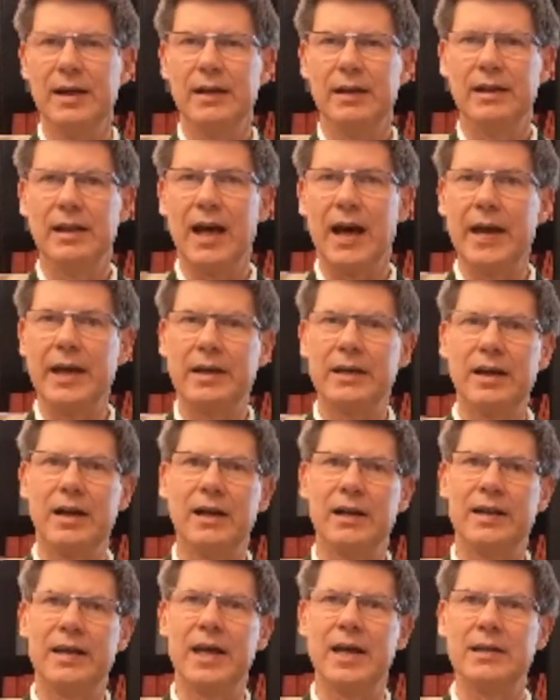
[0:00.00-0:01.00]
like
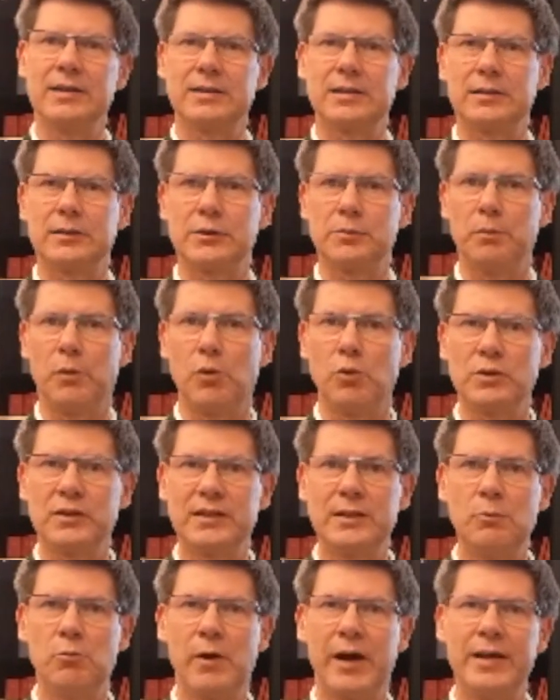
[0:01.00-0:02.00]
a cancelled sports
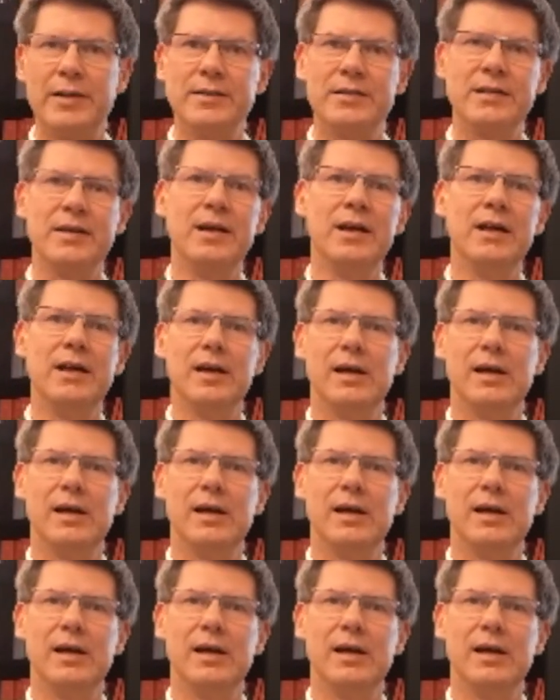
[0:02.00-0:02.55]
event,